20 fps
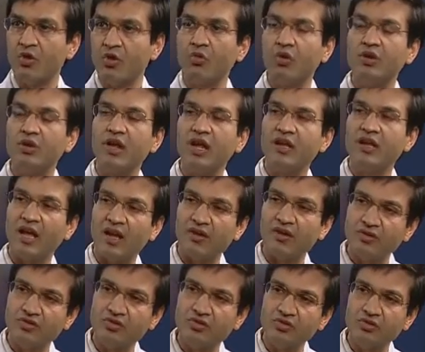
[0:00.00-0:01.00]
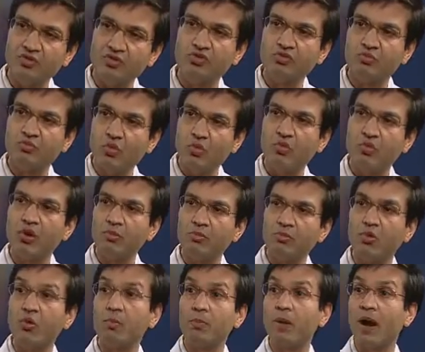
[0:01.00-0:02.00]
We're having to use more and
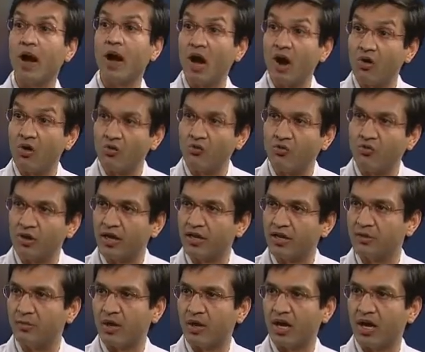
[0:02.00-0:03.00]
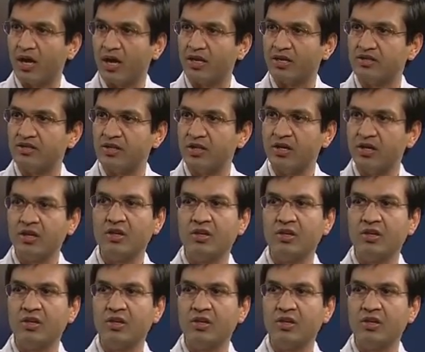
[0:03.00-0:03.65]
more powerful antibiotics,